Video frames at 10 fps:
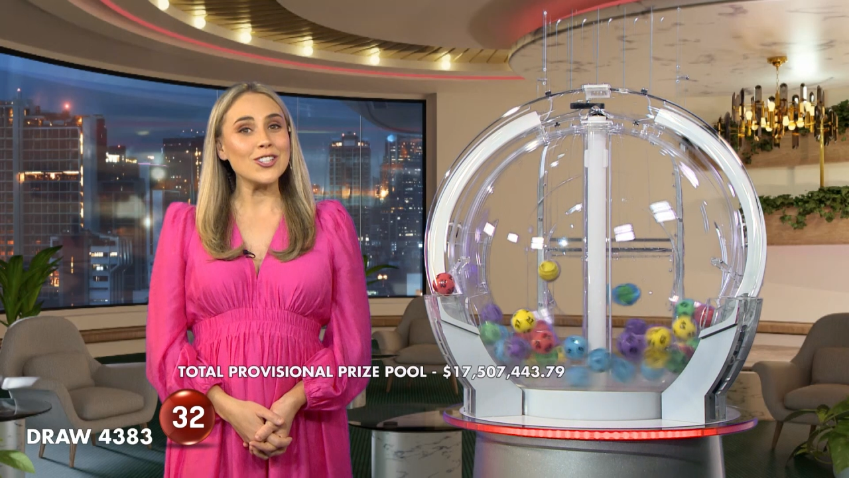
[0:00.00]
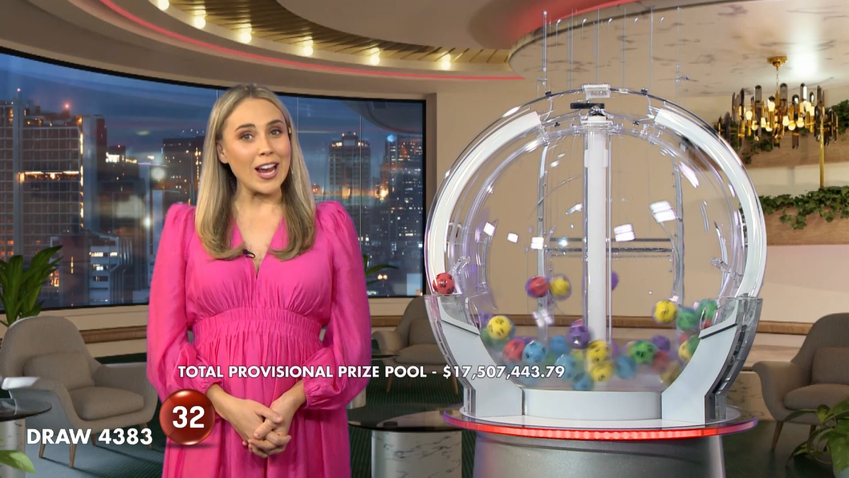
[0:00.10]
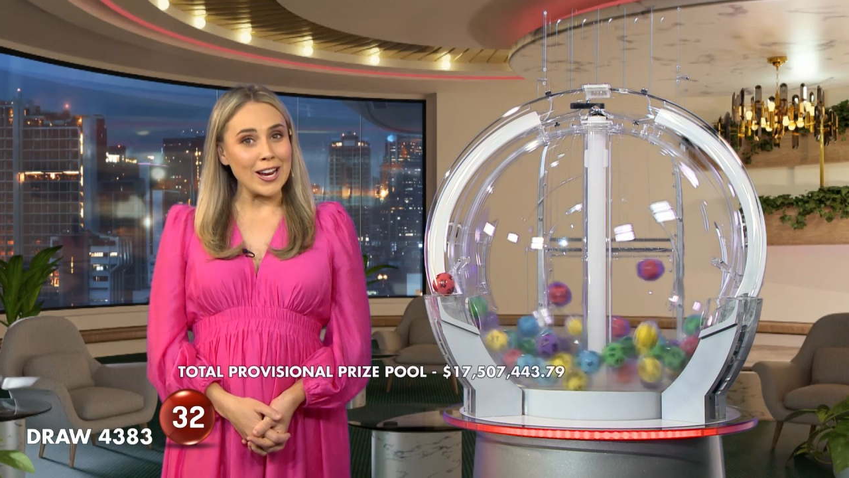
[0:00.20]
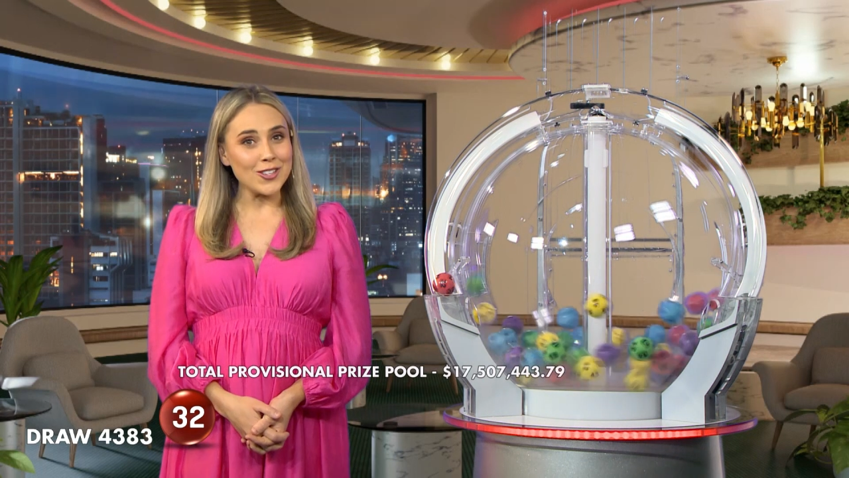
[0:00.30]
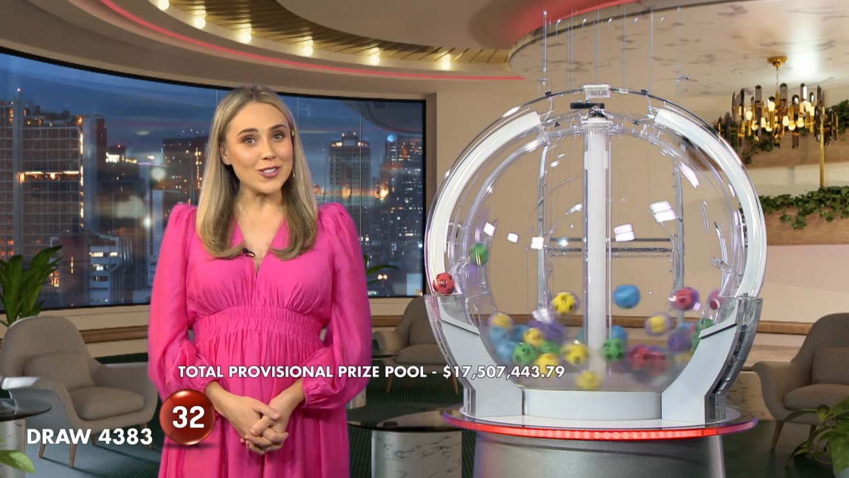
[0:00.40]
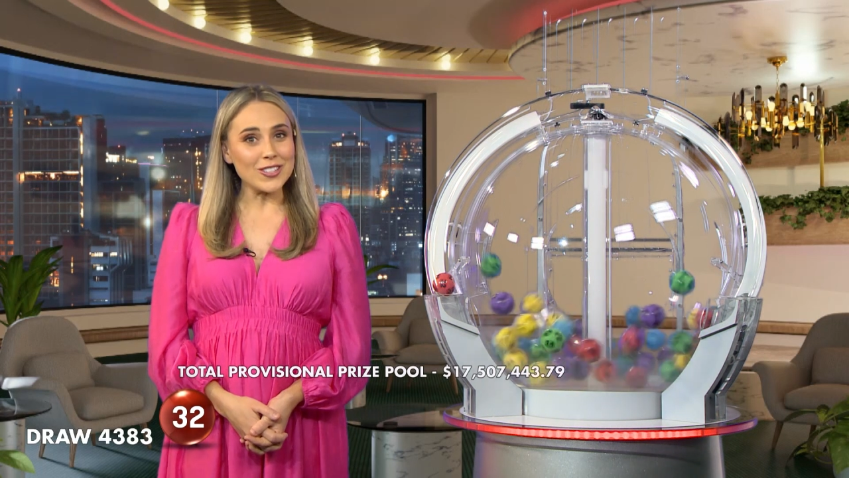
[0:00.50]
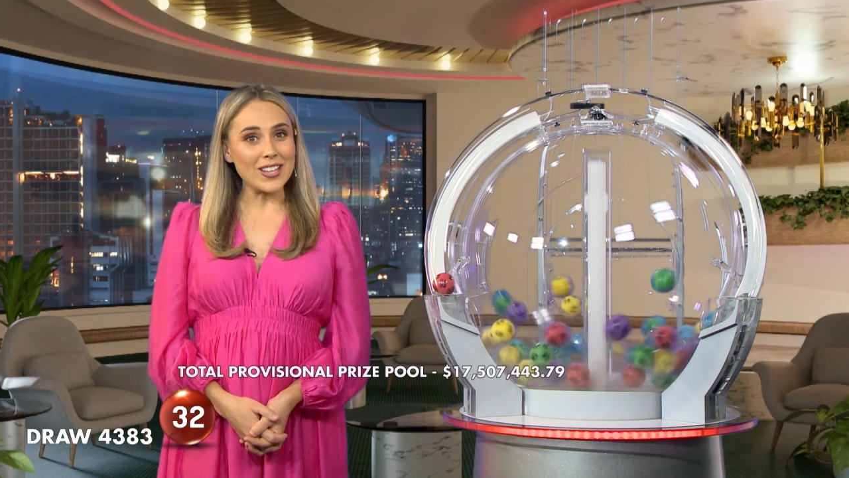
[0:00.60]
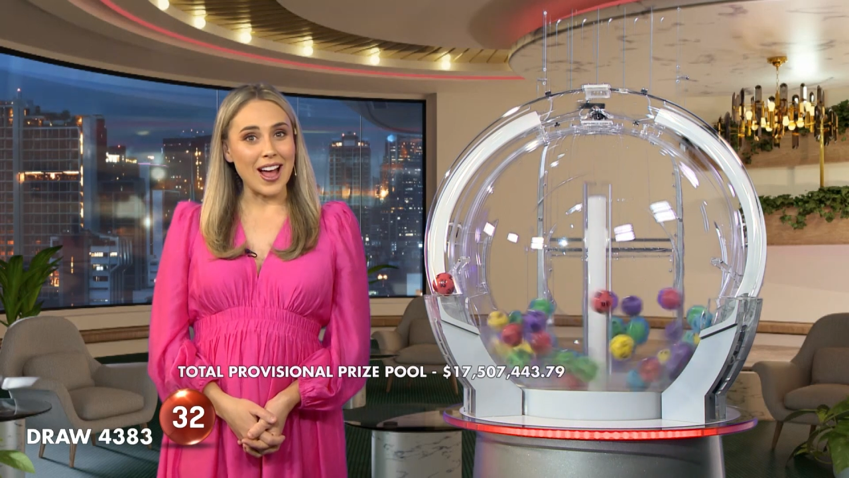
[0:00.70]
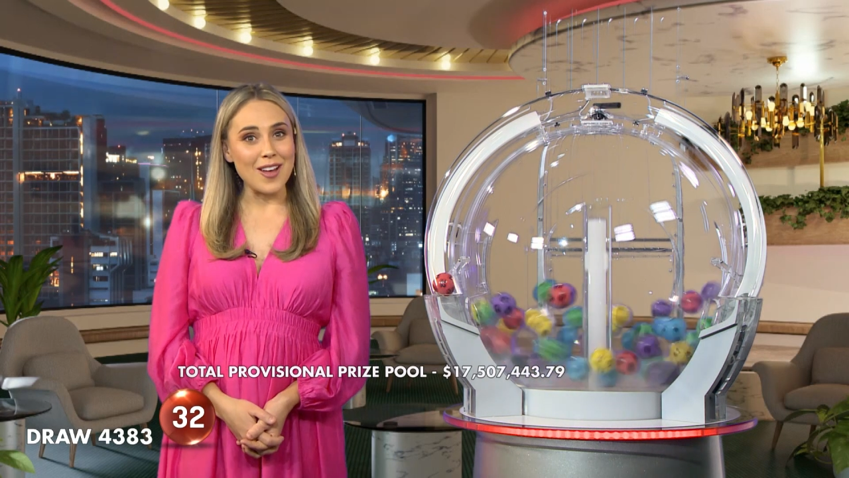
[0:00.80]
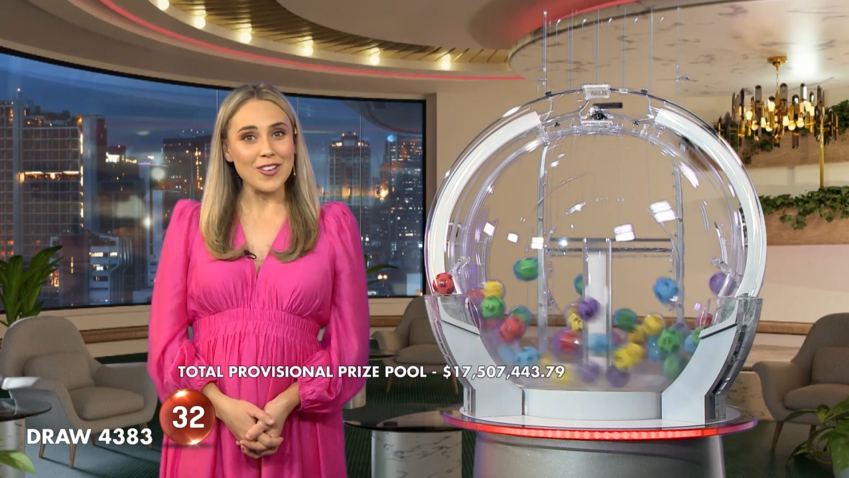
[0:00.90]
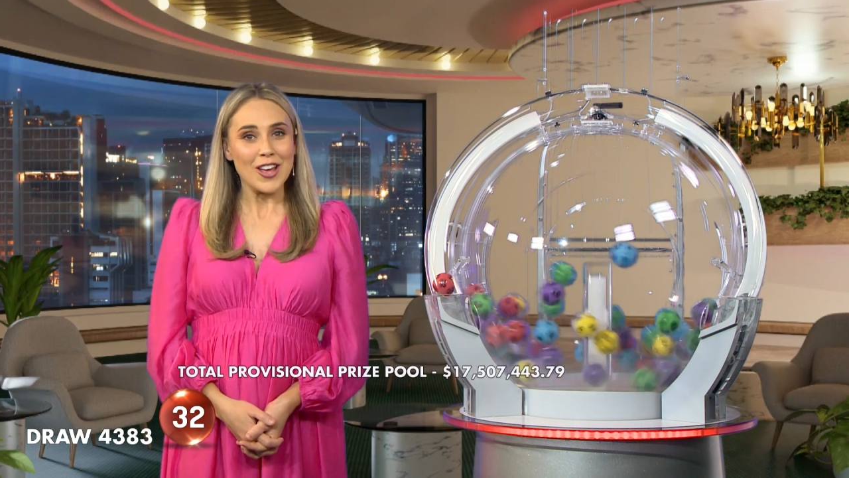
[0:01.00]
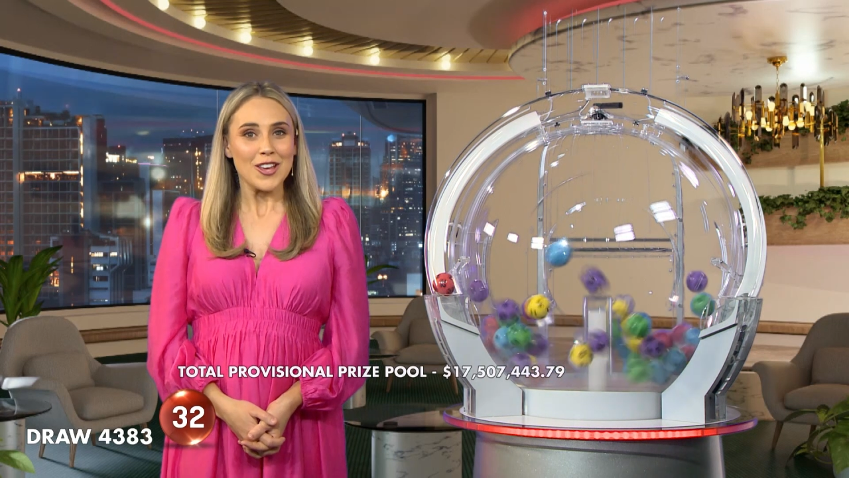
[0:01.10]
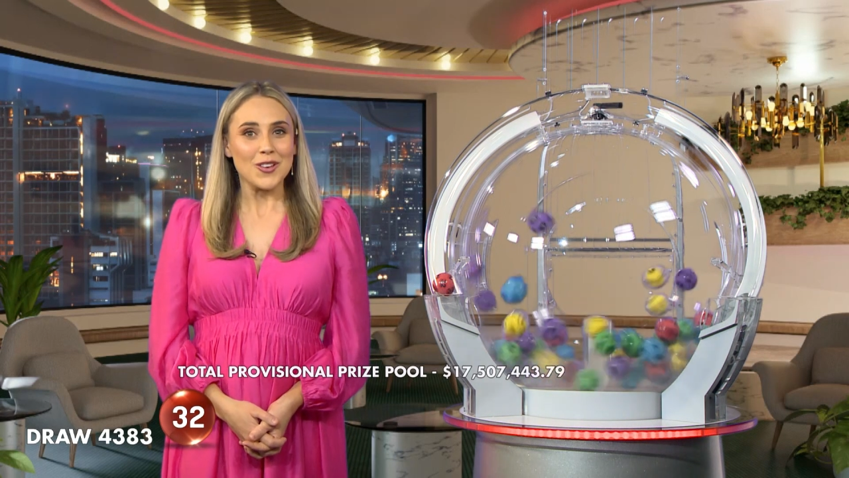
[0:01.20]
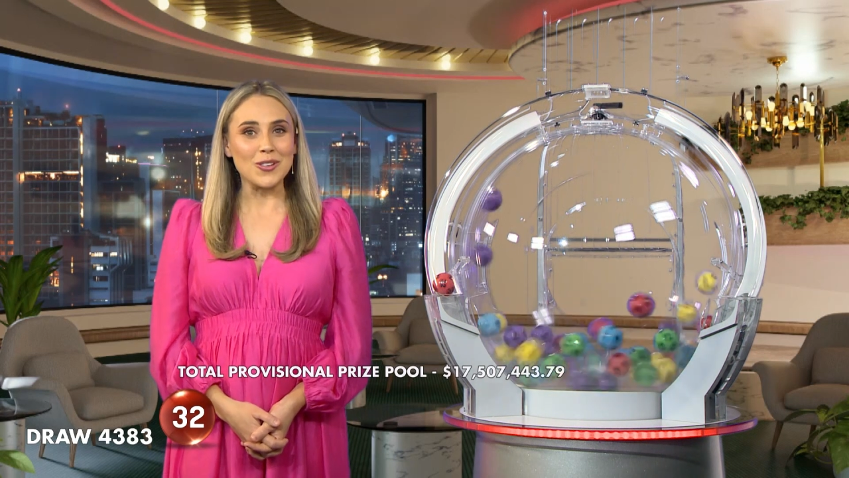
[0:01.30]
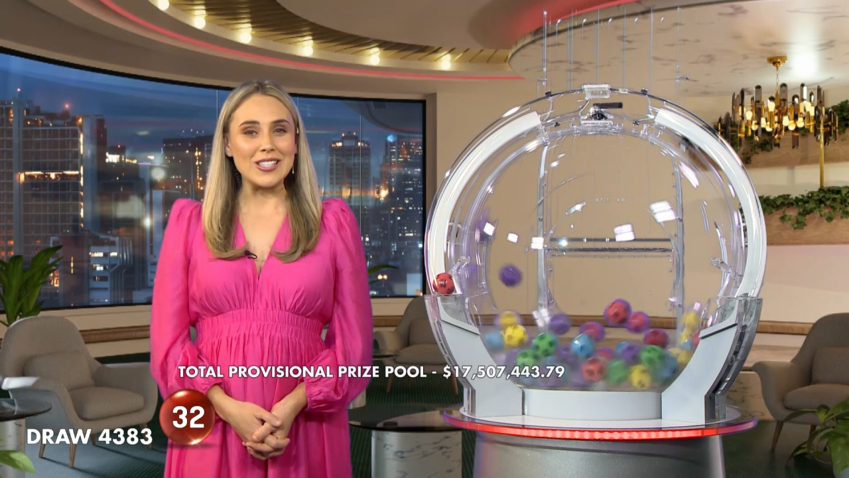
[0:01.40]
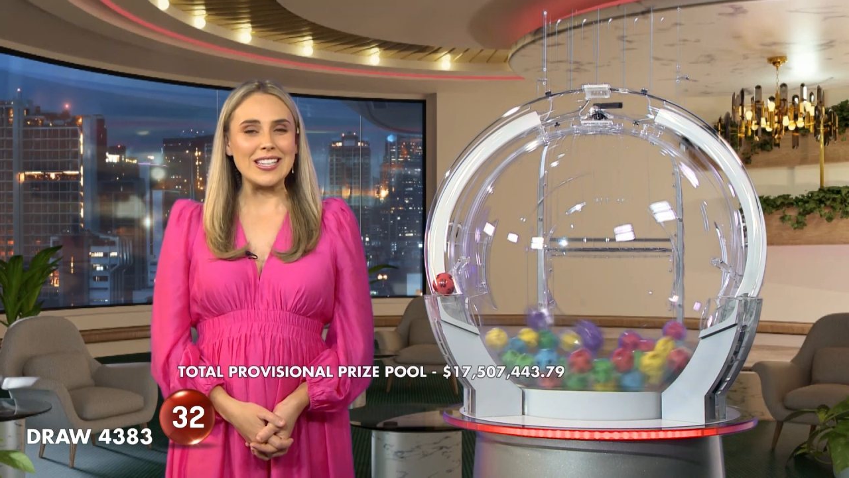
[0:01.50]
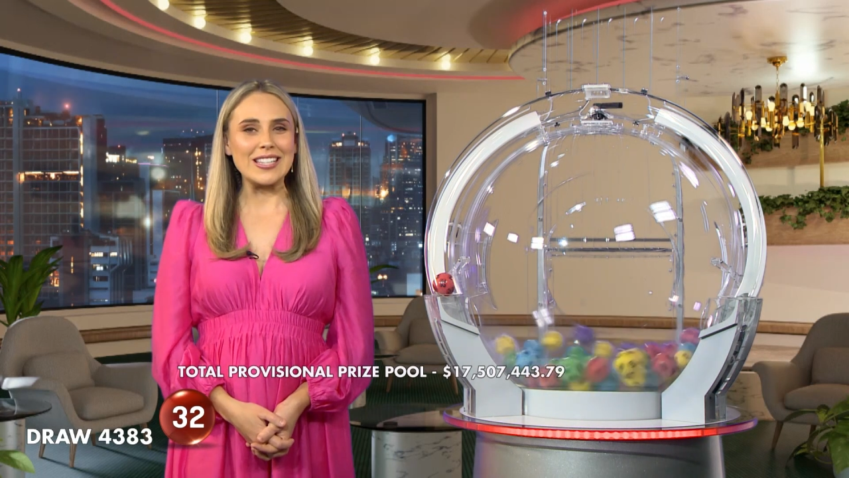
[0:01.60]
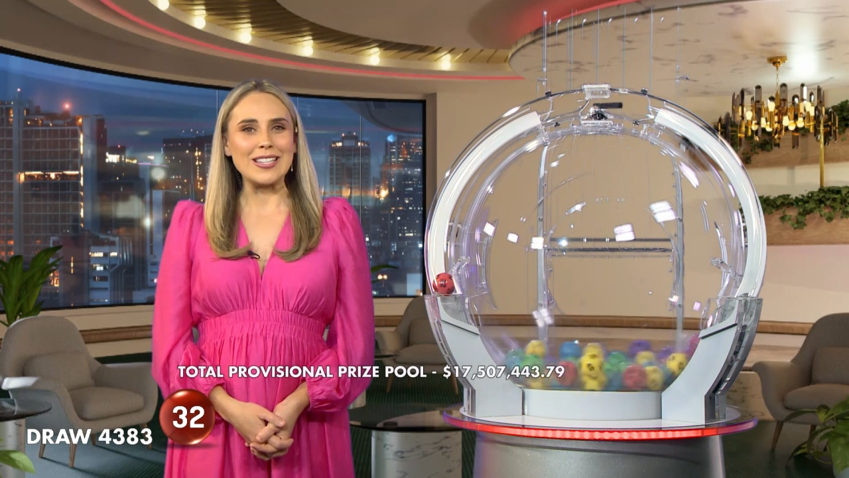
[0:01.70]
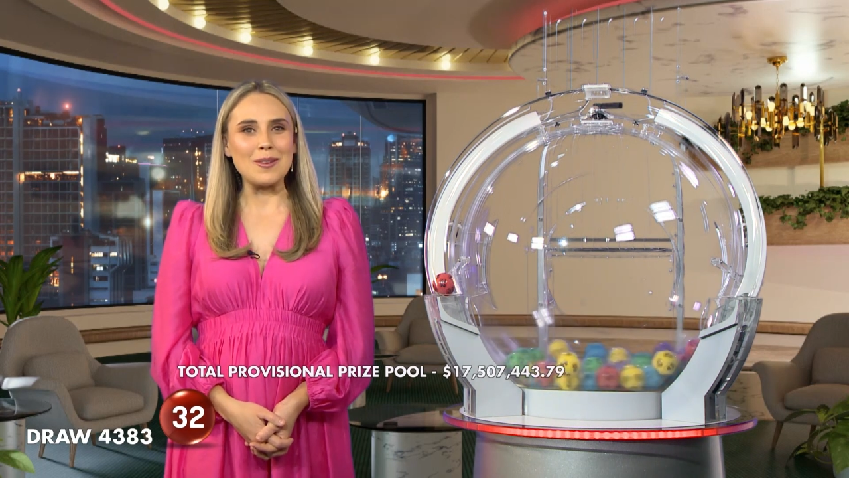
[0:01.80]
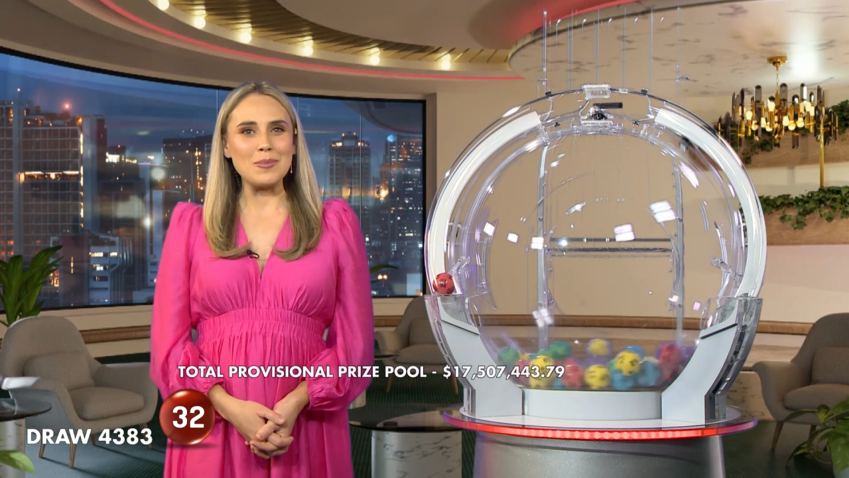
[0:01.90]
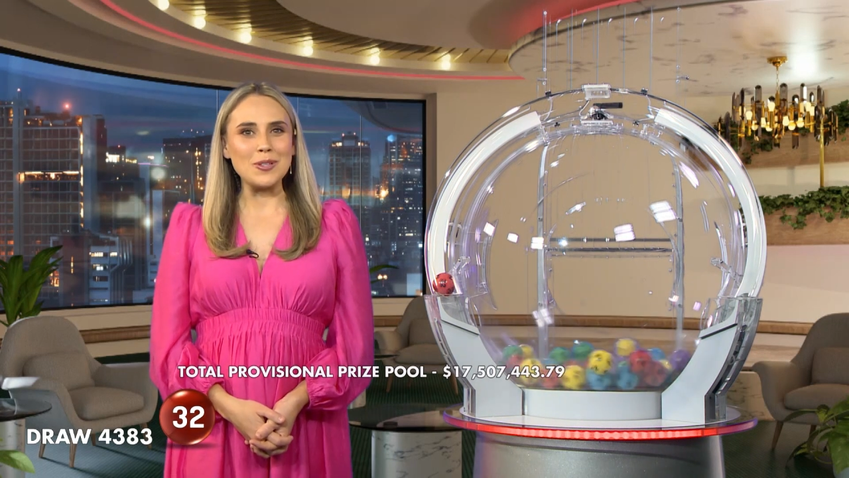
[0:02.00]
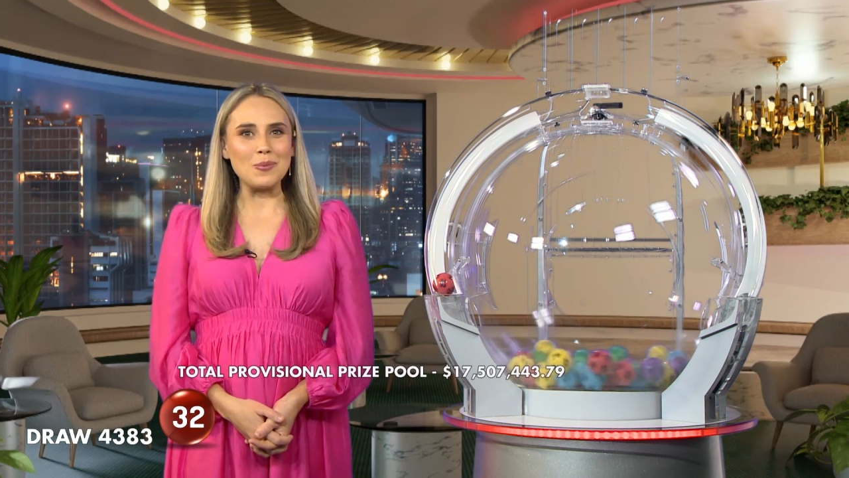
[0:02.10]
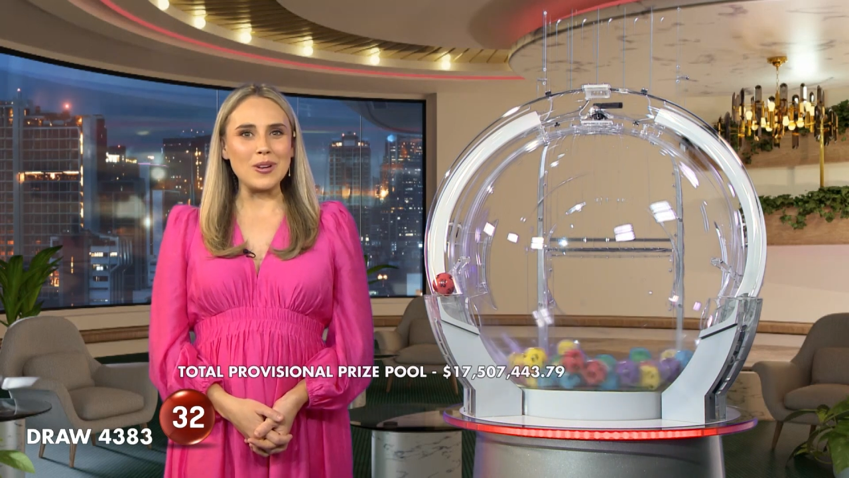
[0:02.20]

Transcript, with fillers: change your life, your six numbers